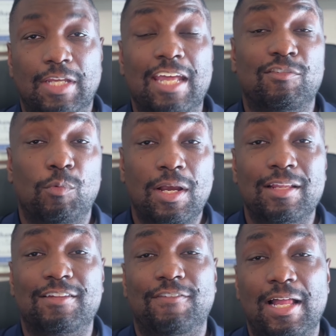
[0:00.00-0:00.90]
as well
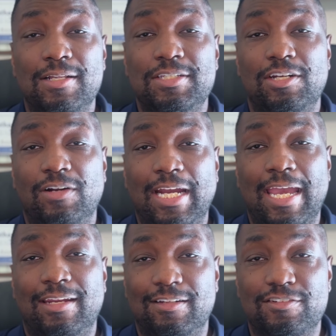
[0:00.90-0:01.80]
as volunteering
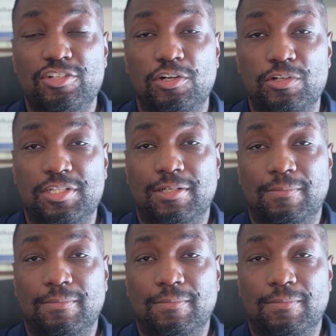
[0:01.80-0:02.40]
at his church.